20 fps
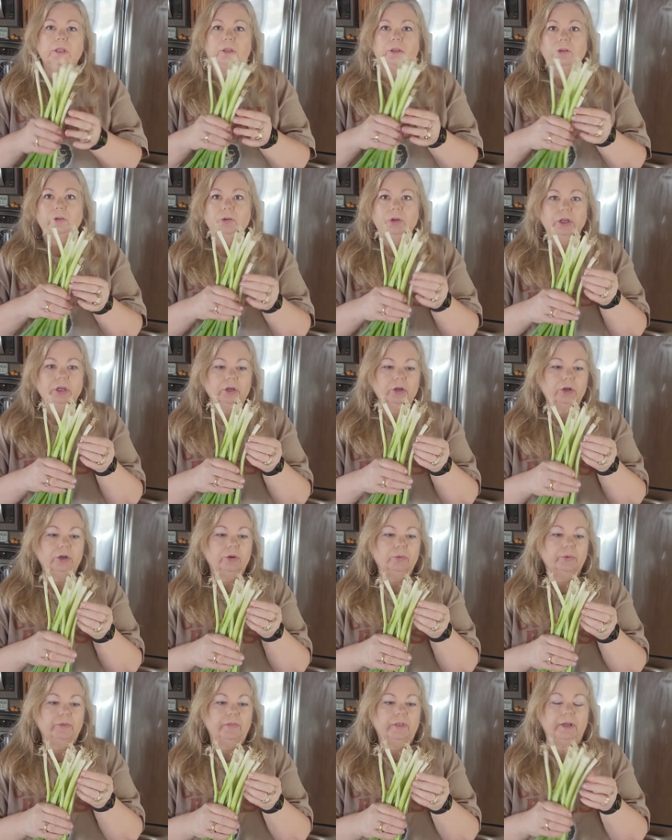you can cook
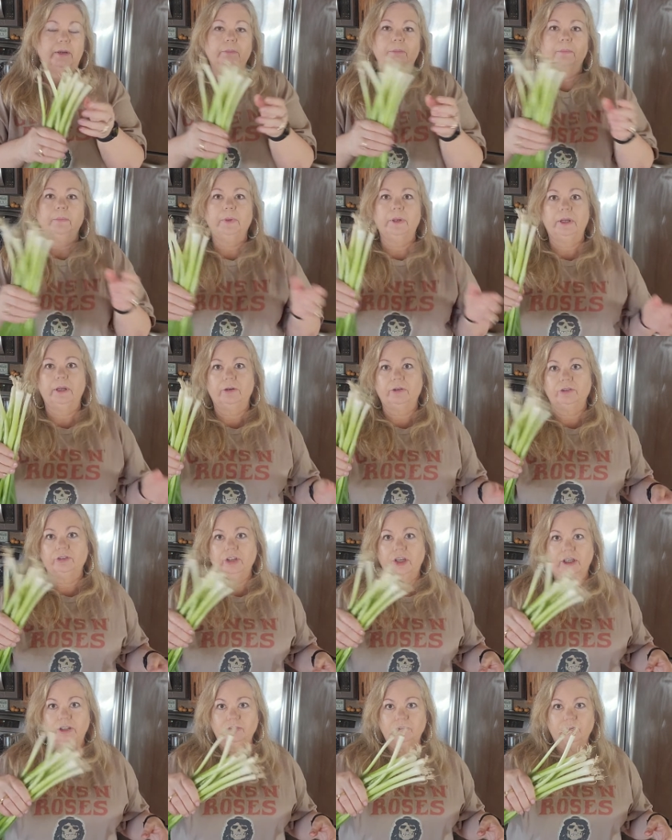with them
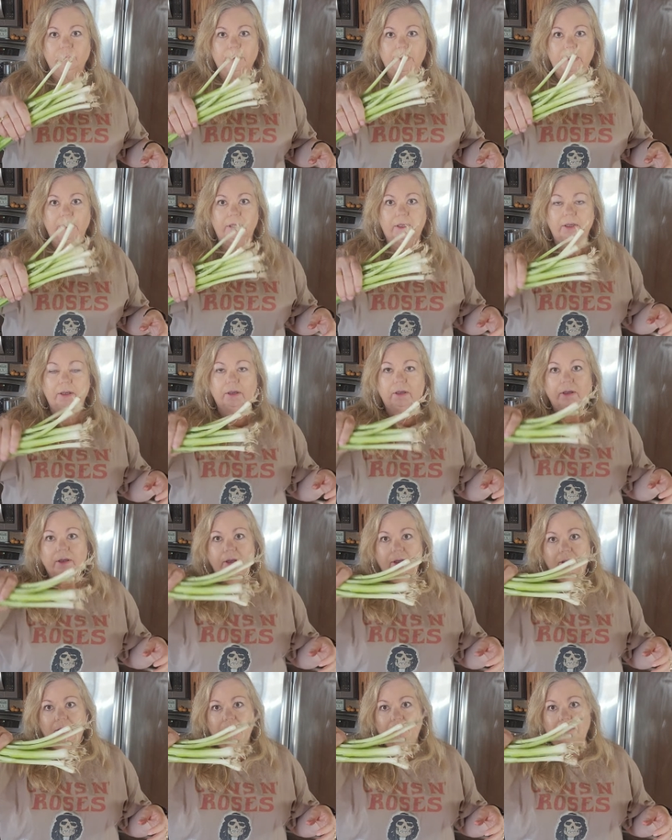interchangeably,
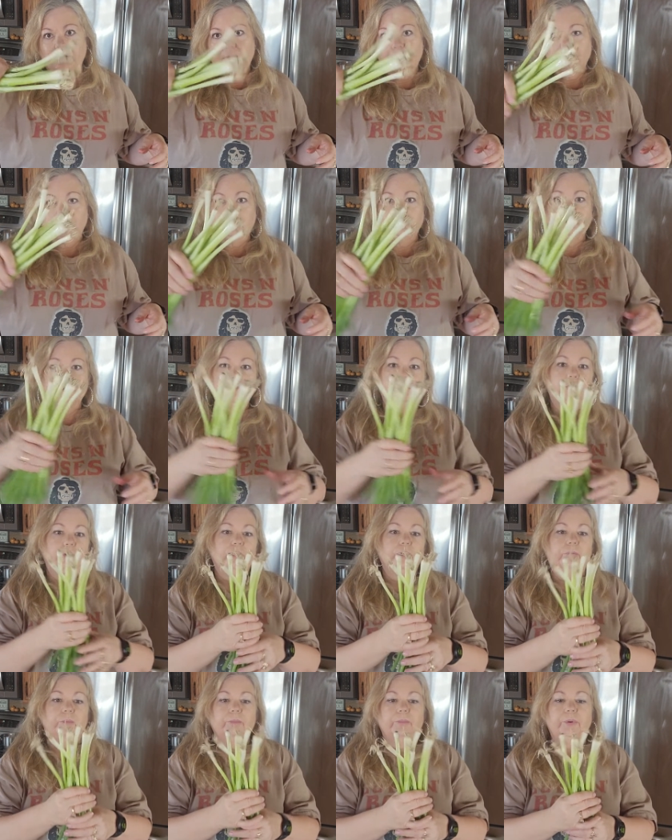so
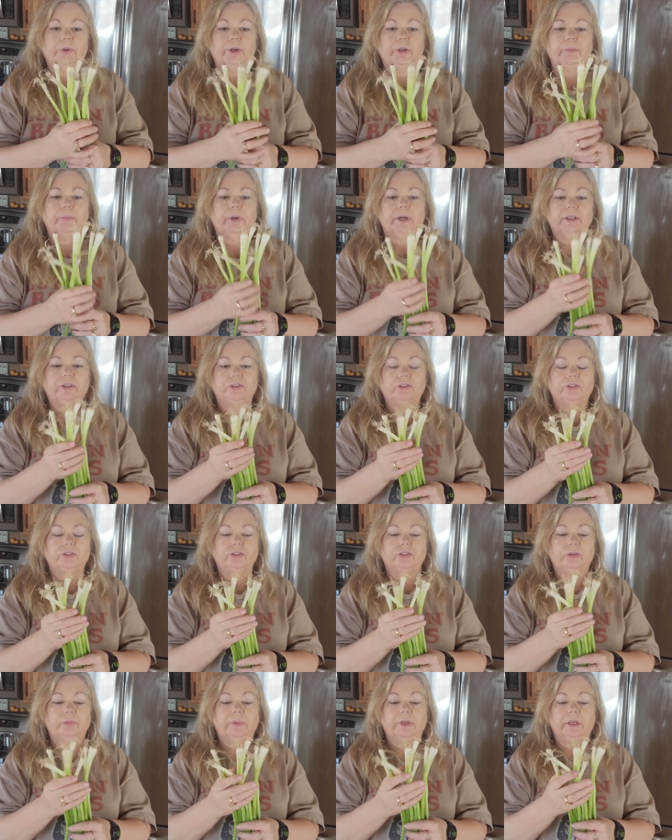they're pretty much,
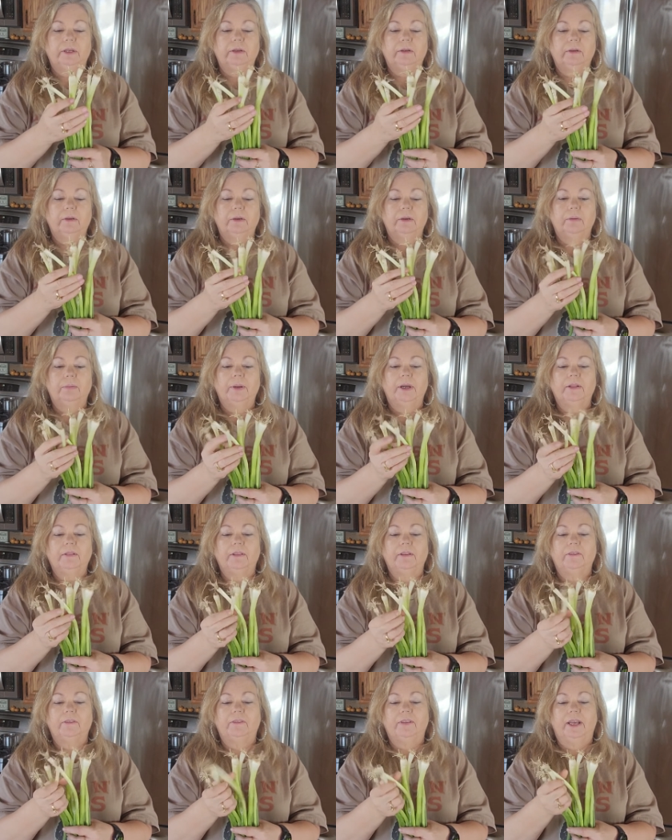to me, about
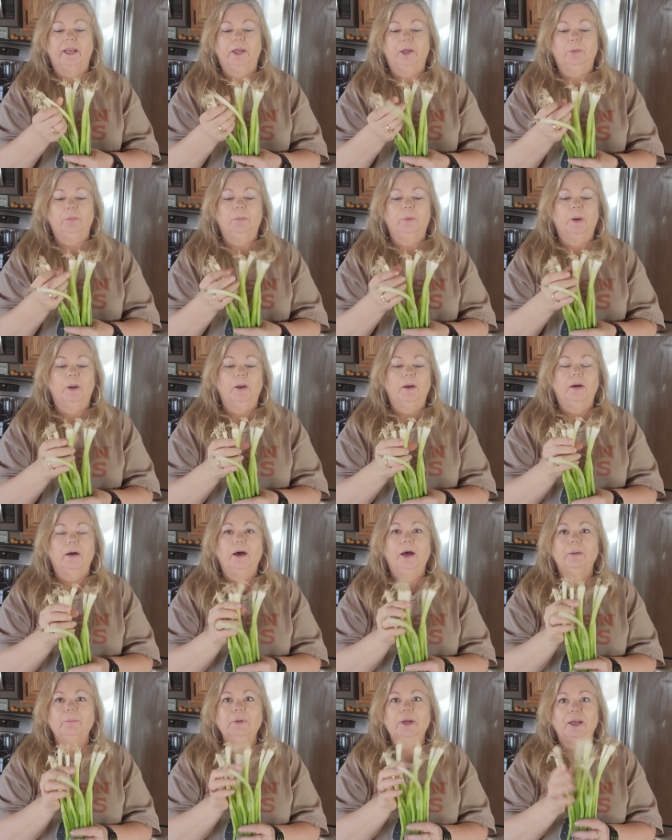the same.
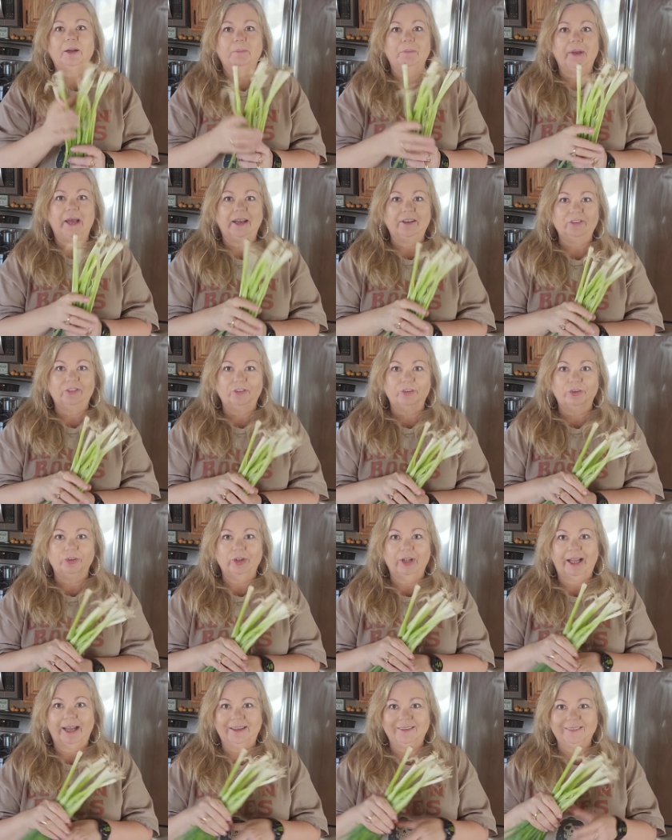I'm not a master
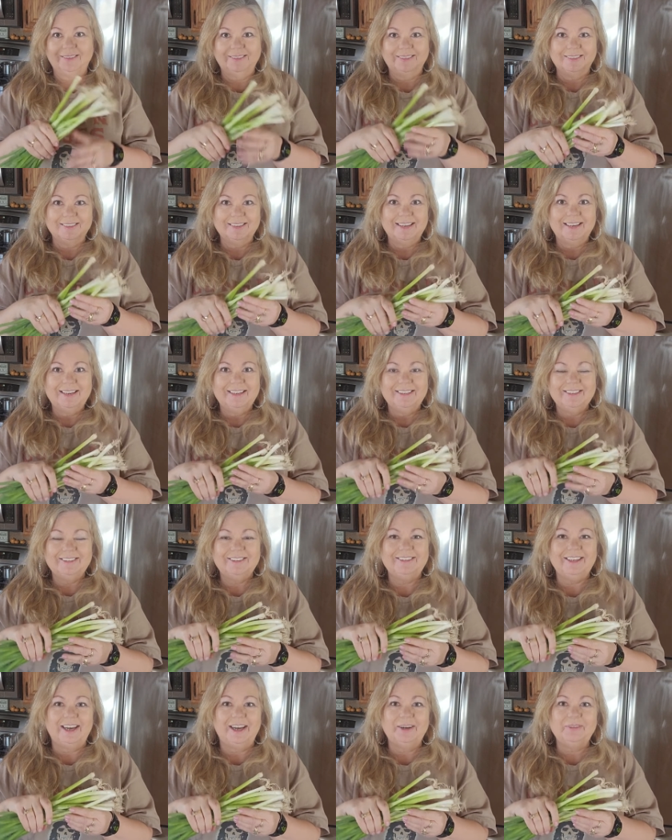class
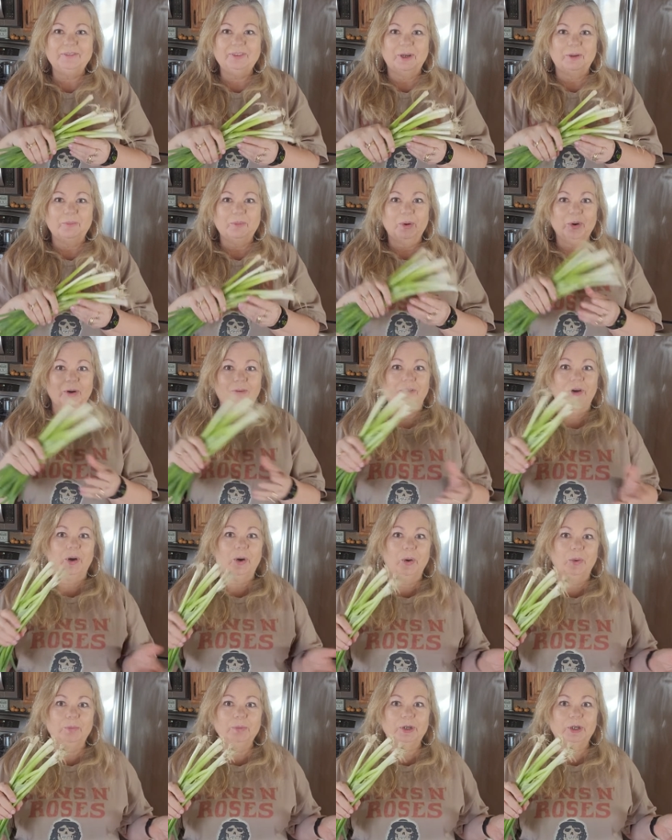chef, I'm more of a
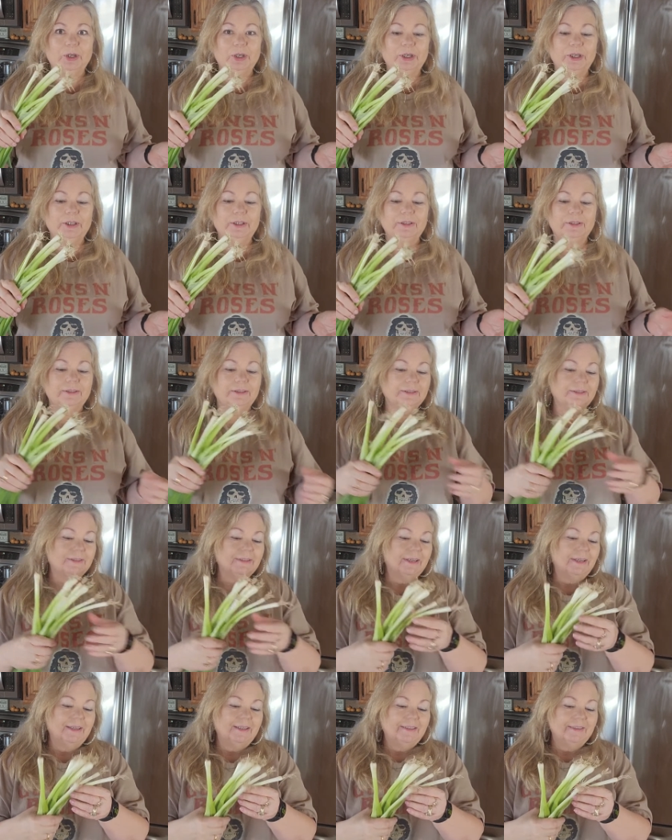home cook,
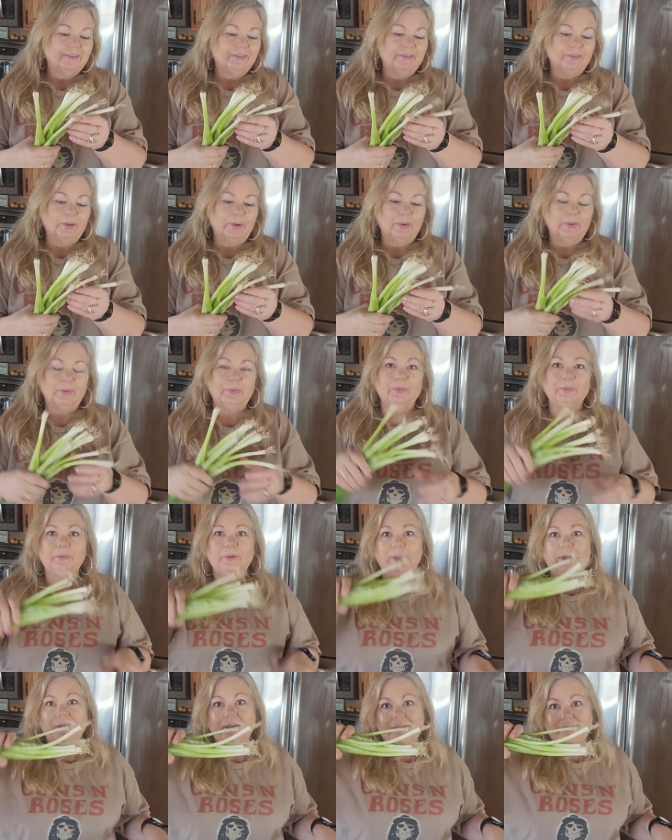so
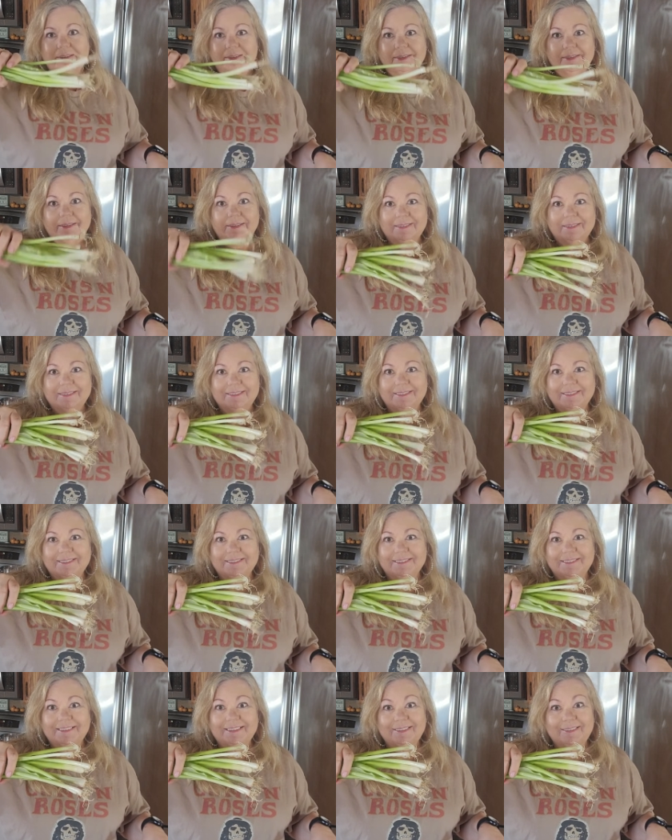
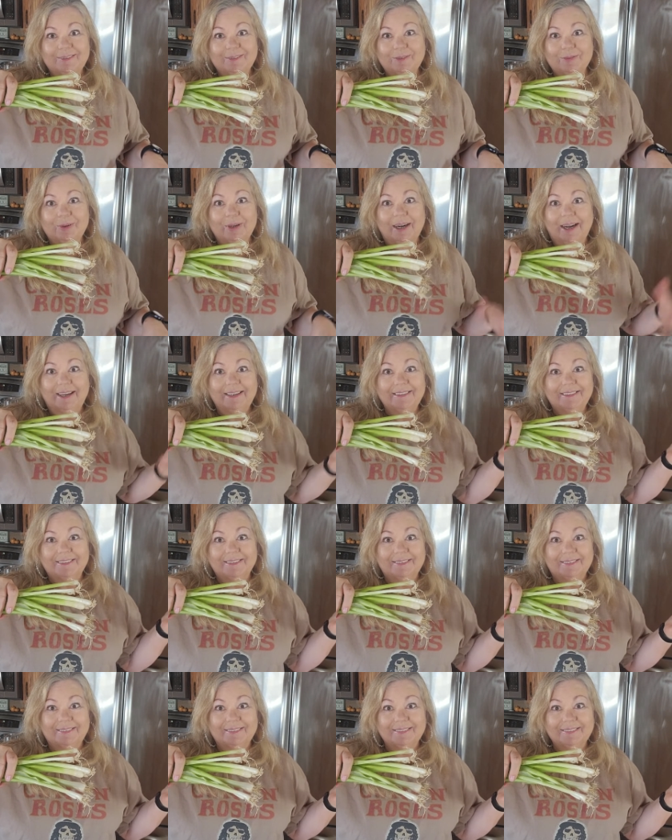this is what I
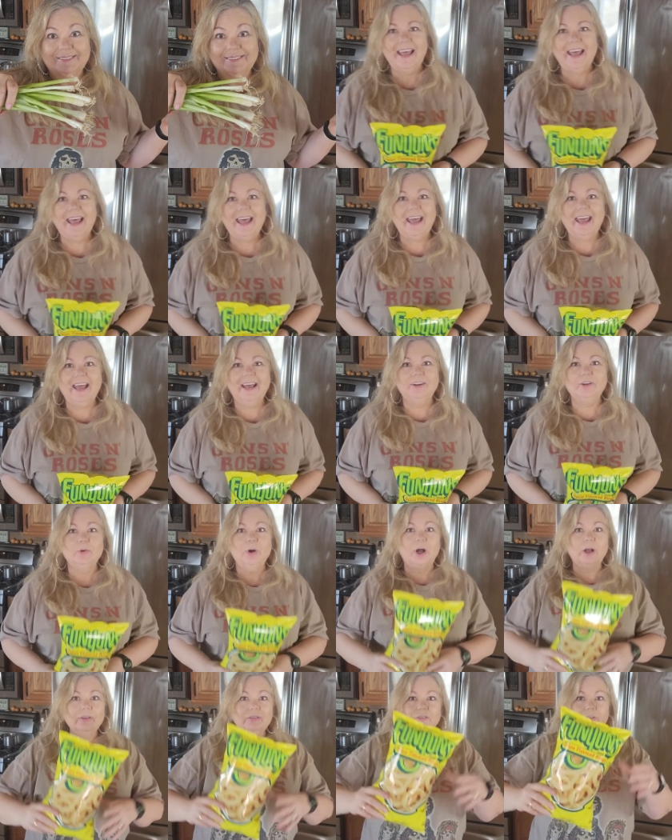do. And you
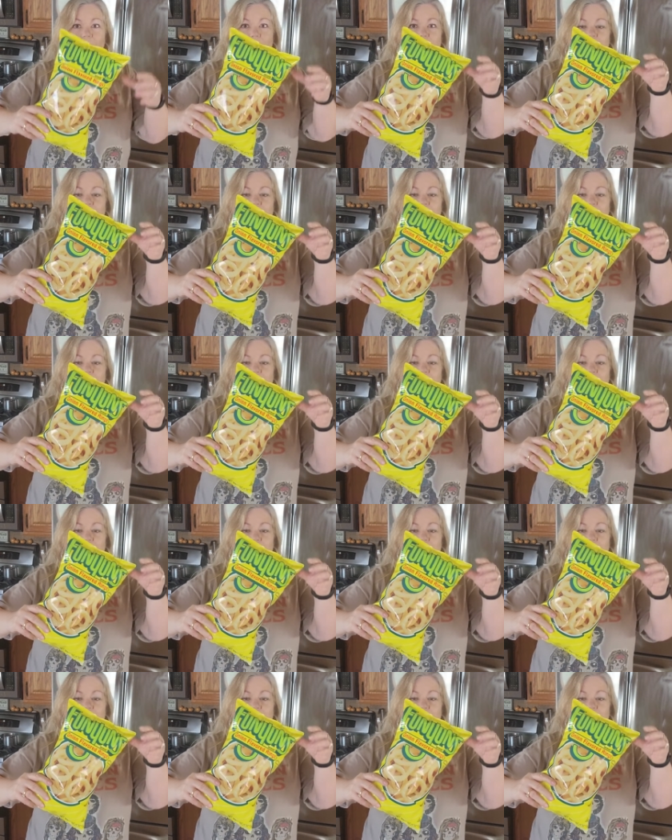also